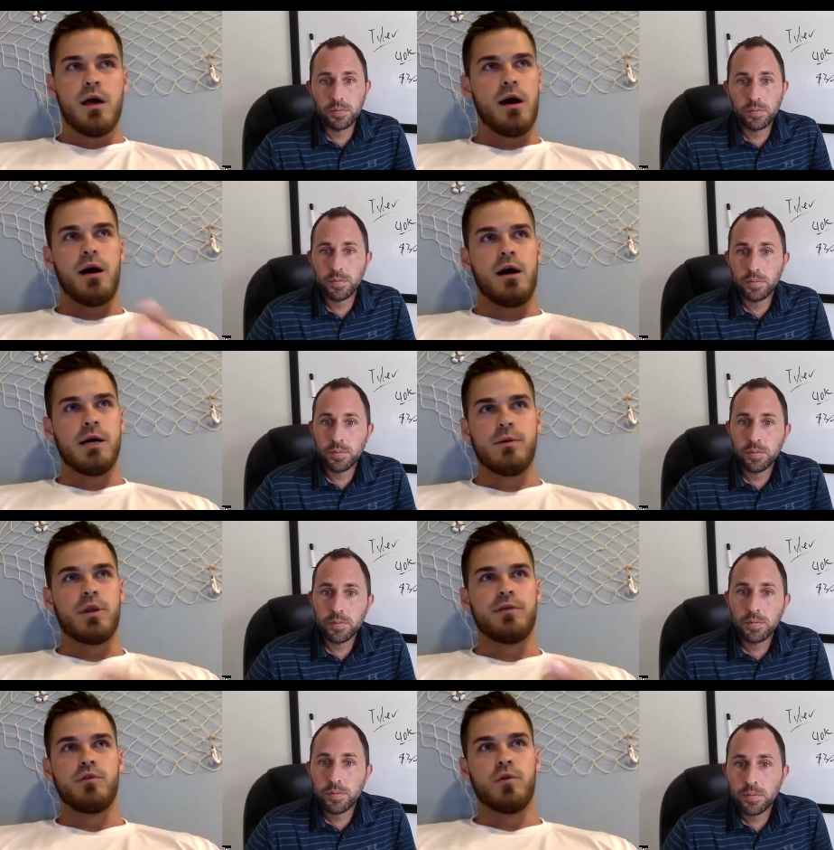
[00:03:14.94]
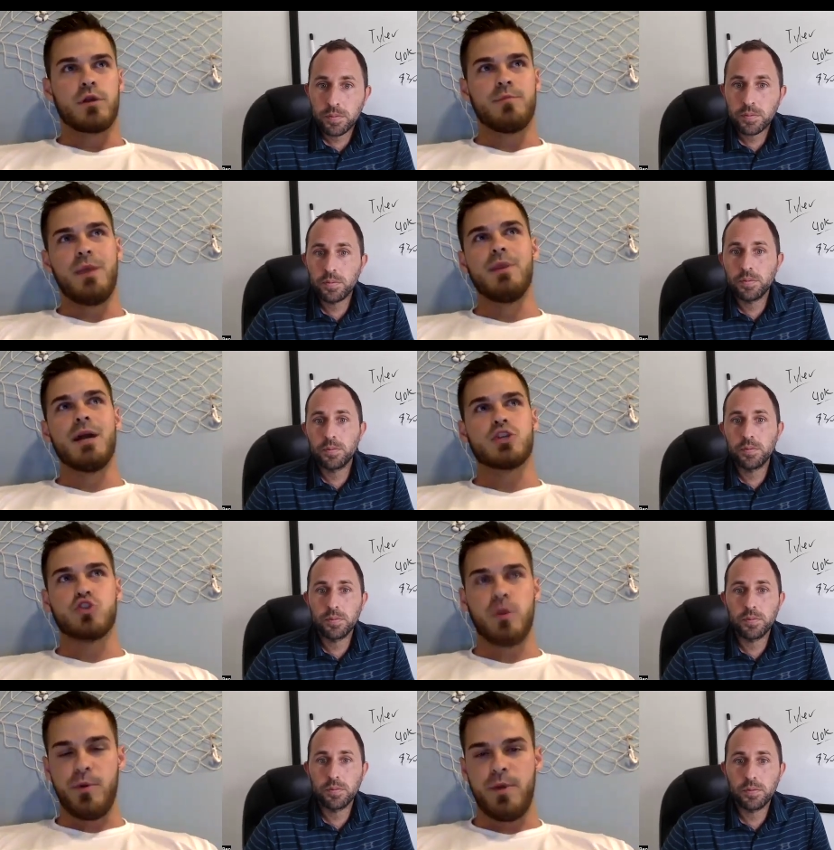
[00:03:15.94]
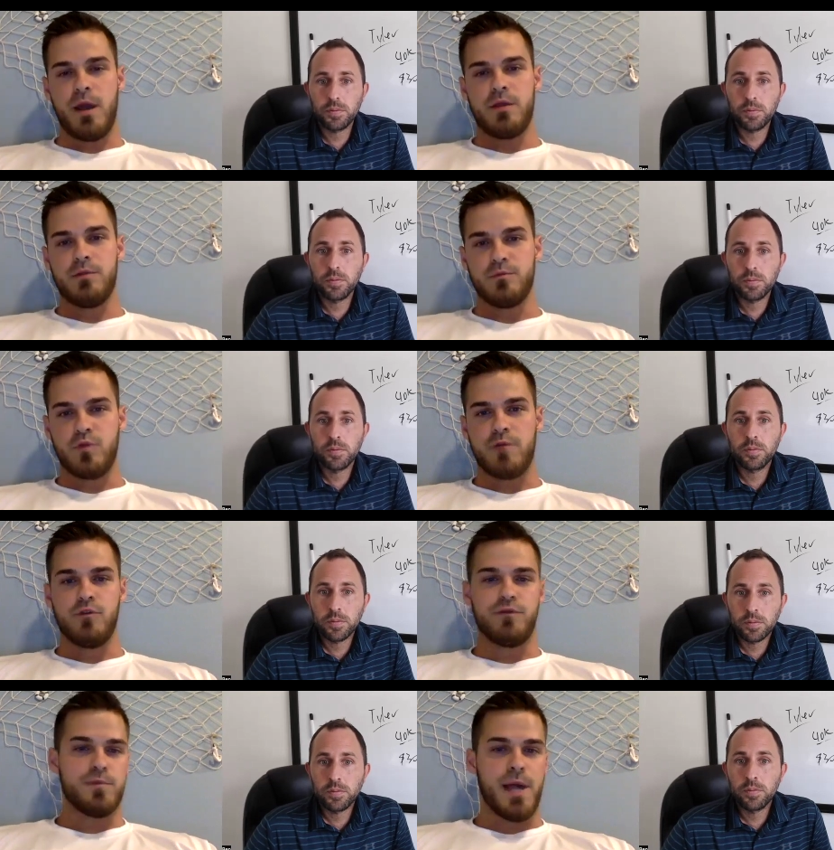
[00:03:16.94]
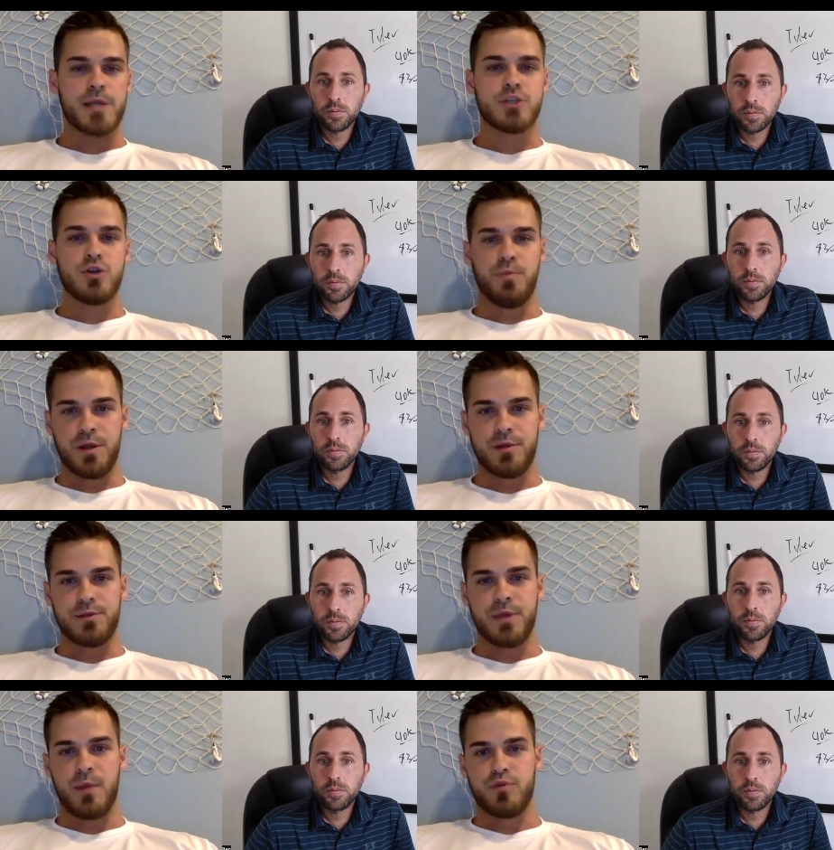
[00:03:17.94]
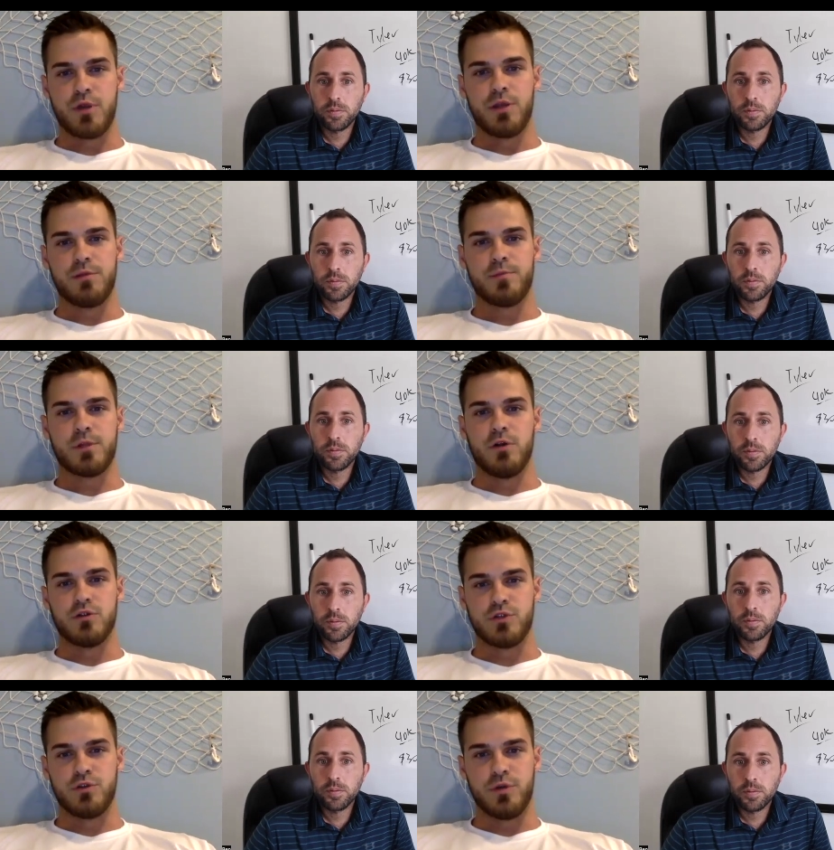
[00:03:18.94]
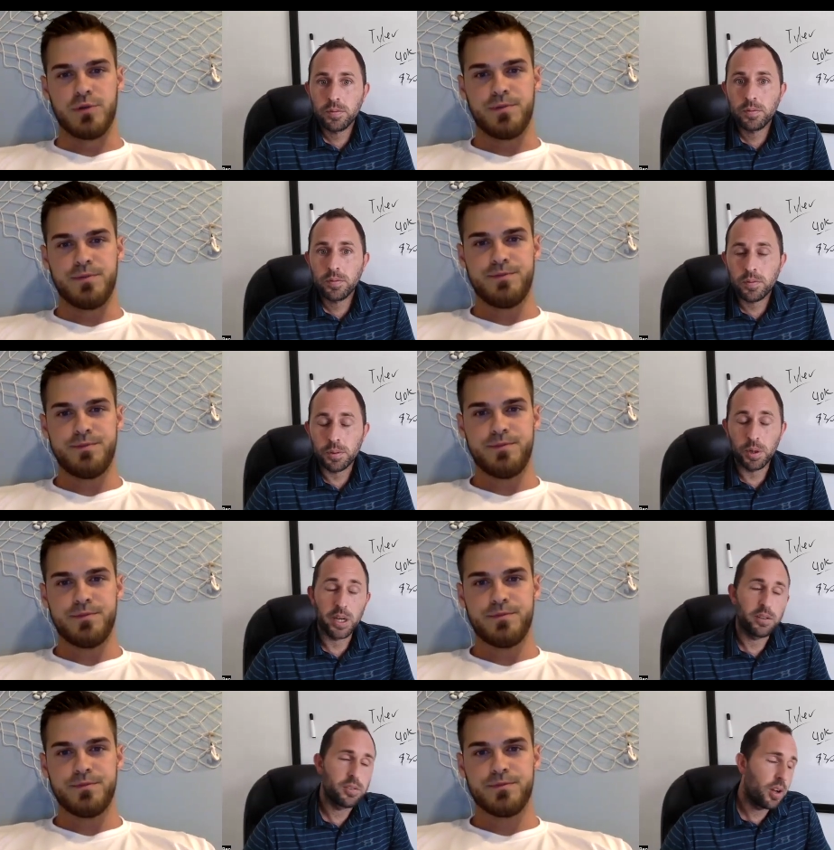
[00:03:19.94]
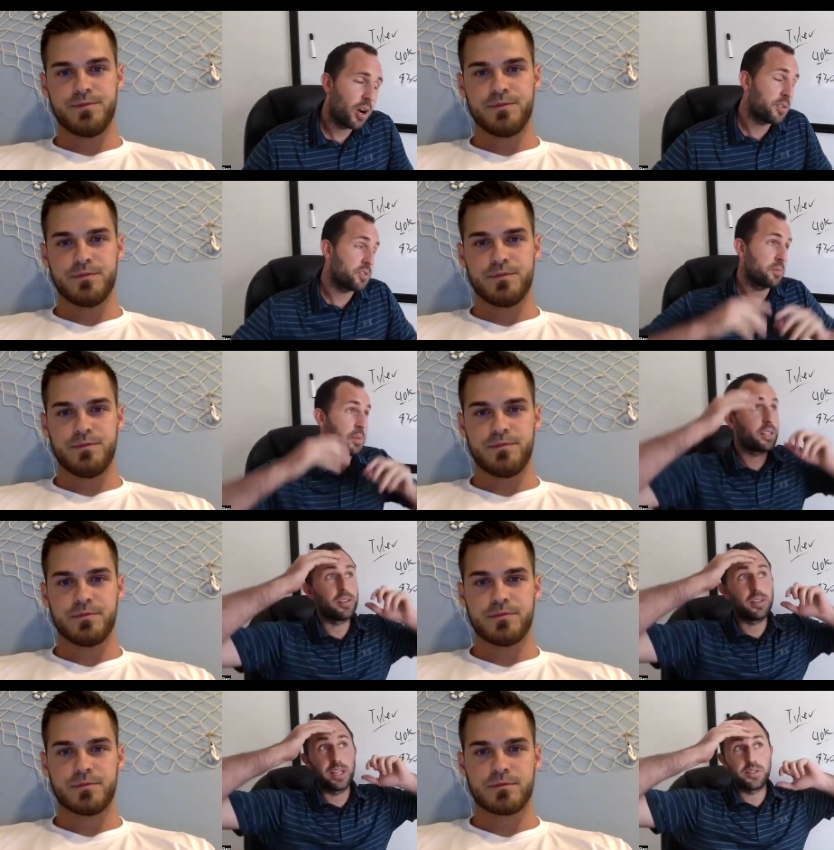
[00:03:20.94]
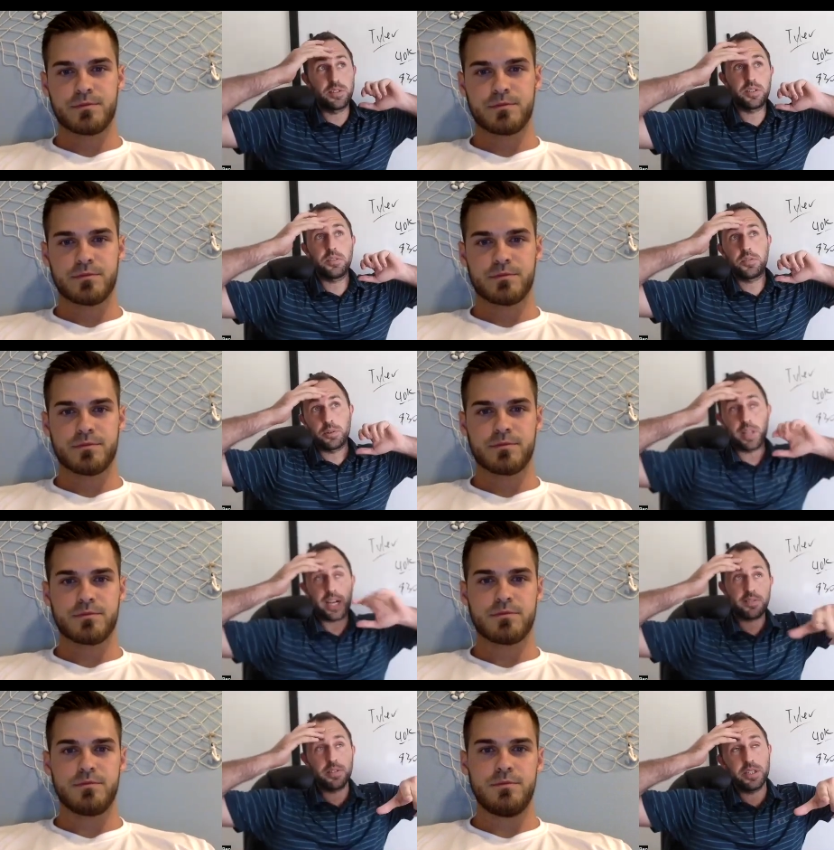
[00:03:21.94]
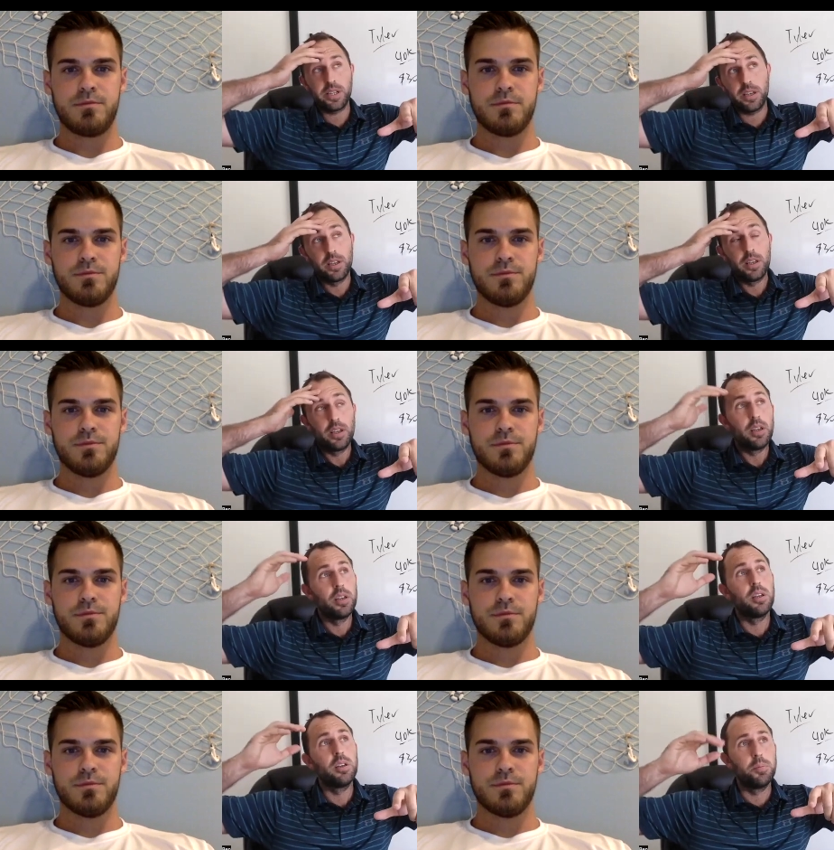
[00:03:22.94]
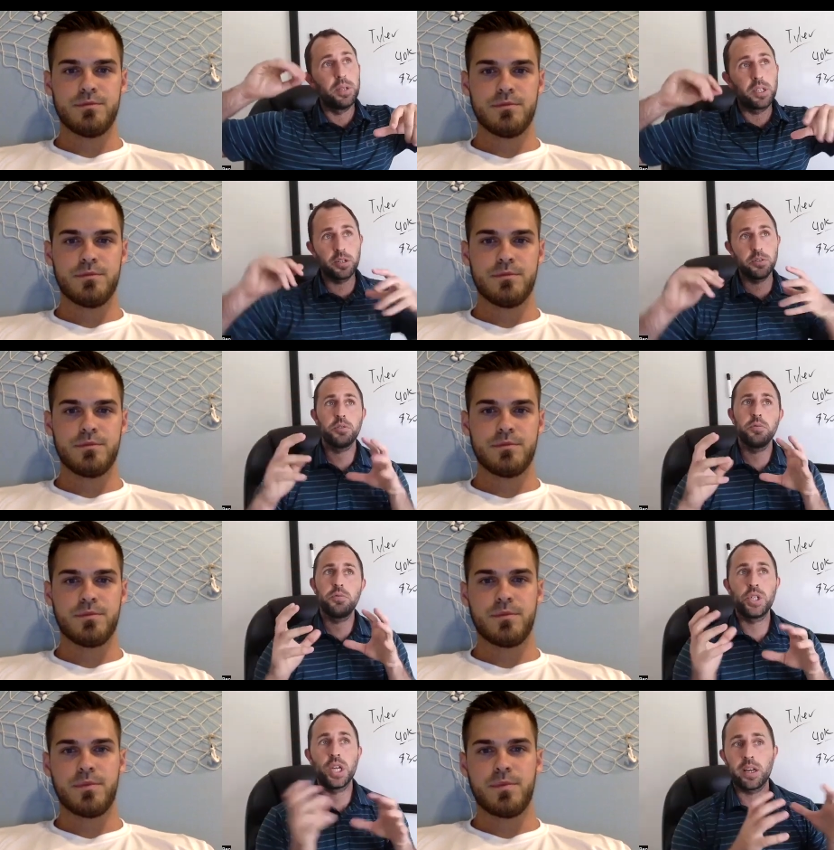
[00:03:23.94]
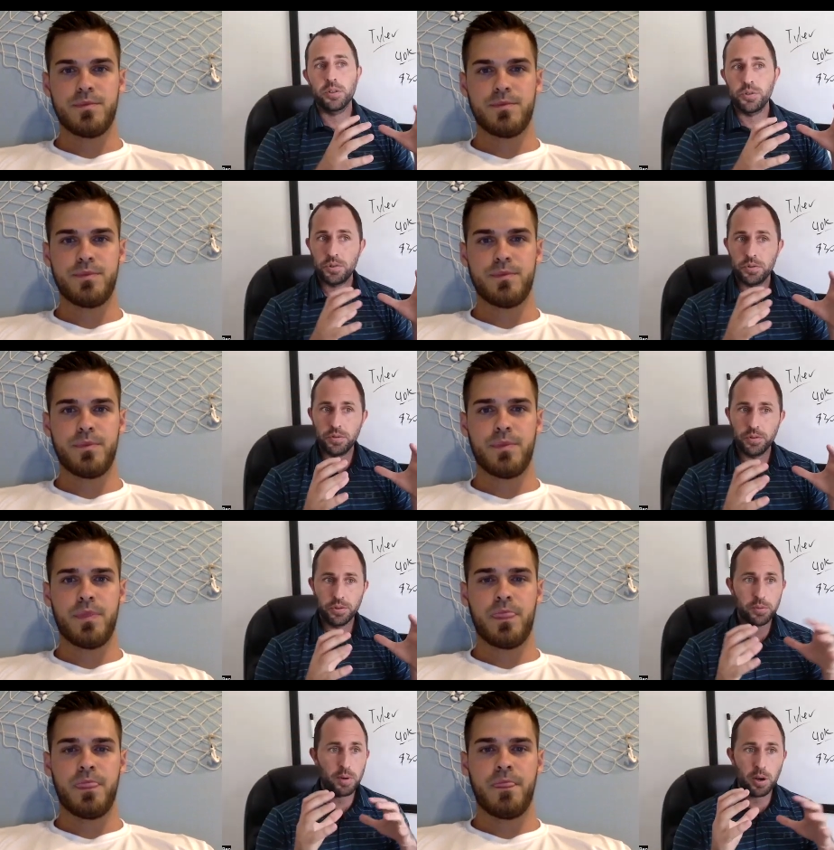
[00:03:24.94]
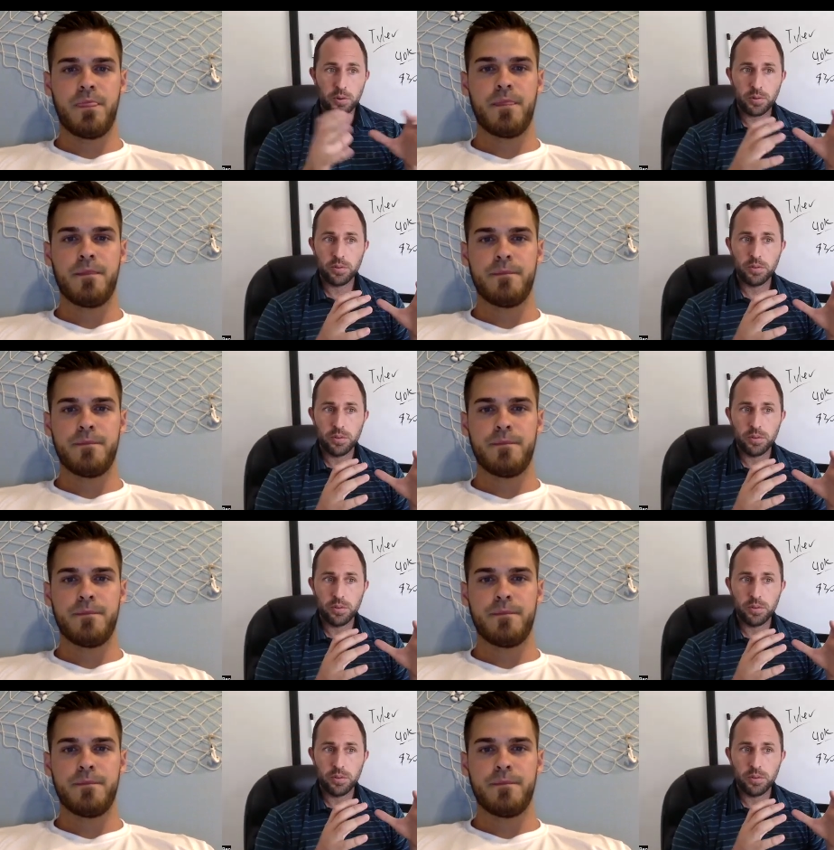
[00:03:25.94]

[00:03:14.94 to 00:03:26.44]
Speaker 1: uh, whatever you want, maybe not triple my revenue from last year, but get pretty close to it.
Speaker 2: Right. Awesome, man. And so, lastly, because you've changed your model